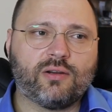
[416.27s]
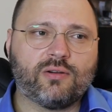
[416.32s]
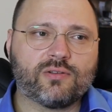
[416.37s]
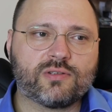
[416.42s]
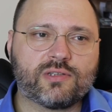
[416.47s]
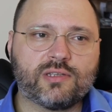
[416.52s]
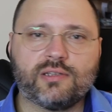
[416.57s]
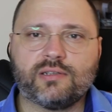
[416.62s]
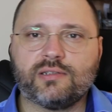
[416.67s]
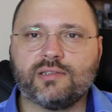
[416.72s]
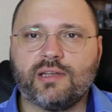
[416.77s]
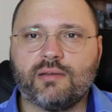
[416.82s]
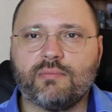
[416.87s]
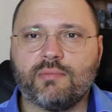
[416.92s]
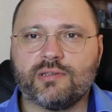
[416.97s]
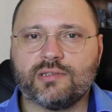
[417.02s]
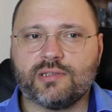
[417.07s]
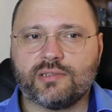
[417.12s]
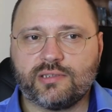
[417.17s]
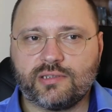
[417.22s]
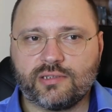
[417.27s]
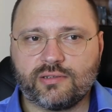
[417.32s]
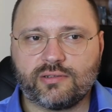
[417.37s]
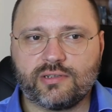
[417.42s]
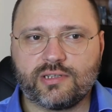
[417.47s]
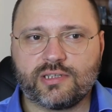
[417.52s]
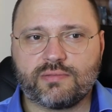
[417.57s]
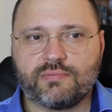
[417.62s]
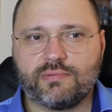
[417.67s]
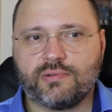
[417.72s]
consider them as a
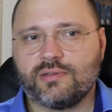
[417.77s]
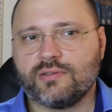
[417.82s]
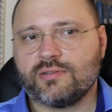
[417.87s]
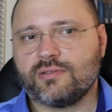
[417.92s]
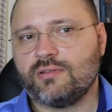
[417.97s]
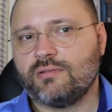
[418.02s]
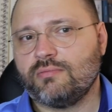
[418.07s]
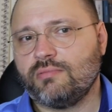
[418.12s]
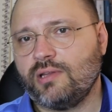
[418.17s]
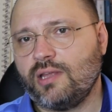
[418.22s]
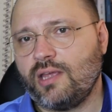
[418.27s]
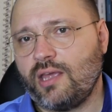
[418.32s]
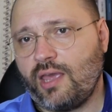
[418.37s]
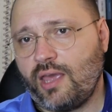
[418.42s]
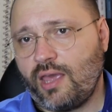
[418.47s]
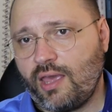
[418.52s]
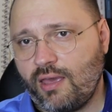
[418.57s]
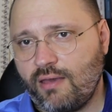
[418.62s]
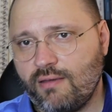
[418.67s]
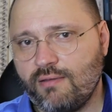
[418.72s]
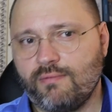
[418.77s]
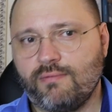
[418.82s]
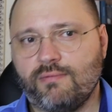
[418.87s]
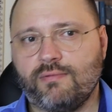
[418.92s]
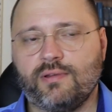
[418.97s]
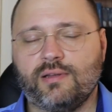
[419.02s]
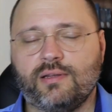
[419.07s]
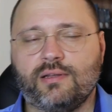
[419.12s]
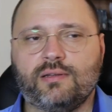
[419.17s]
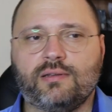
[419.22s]
terrorist because nobody
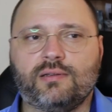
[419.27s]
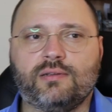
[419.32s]
have